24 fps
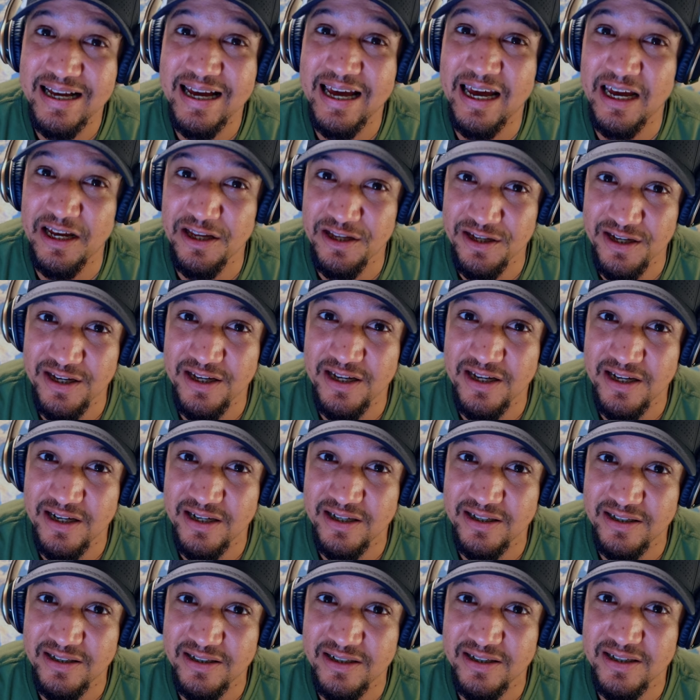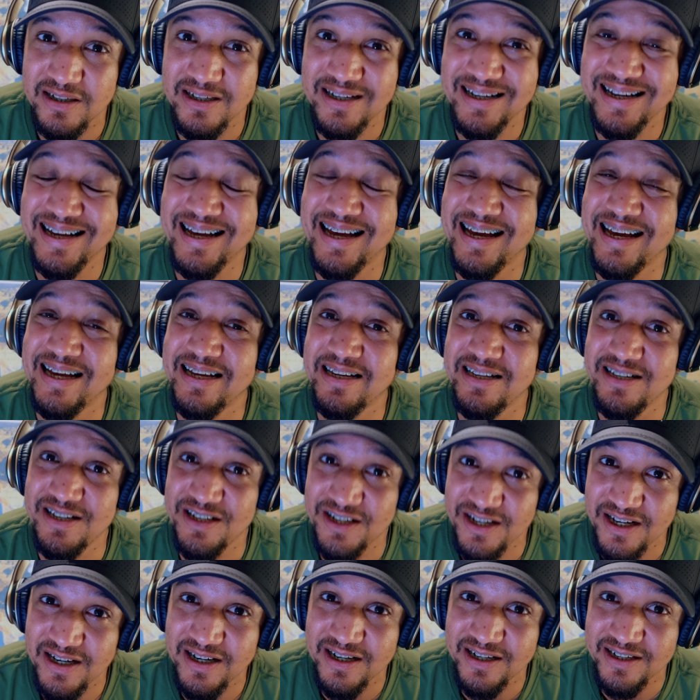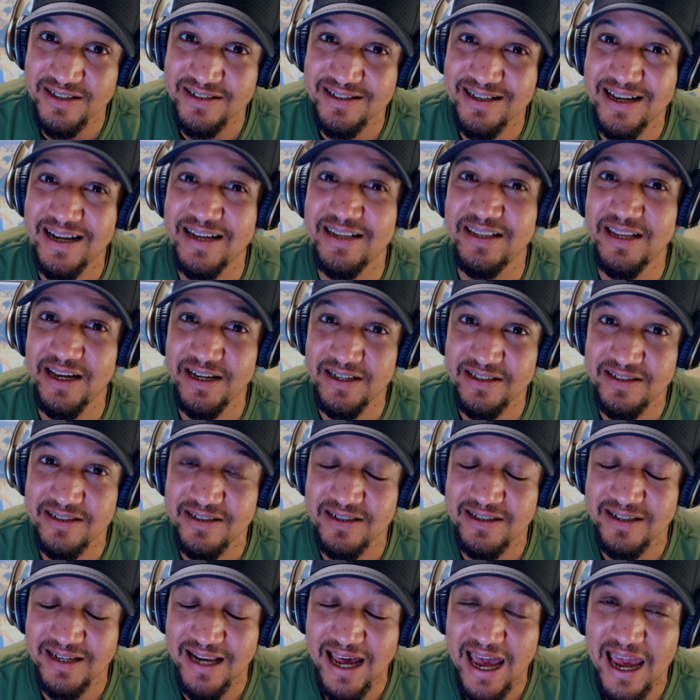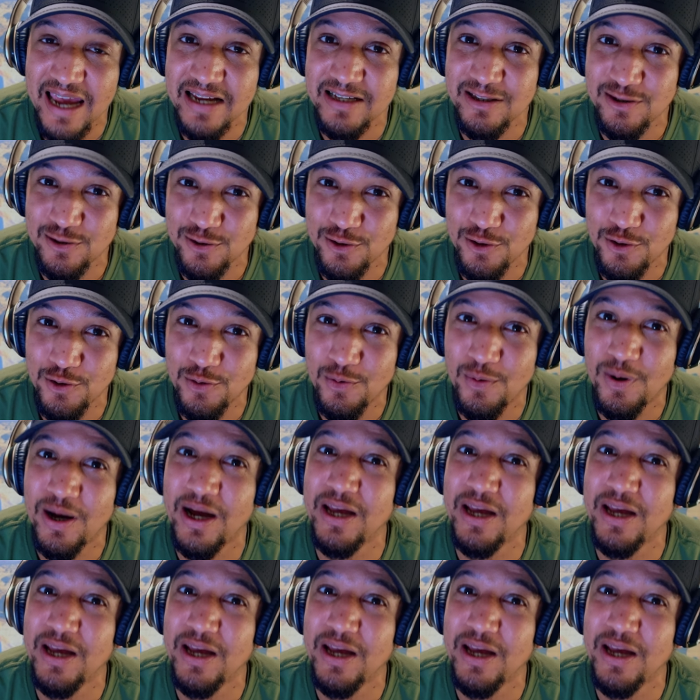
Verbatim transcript: and years and years, and they still lying to you,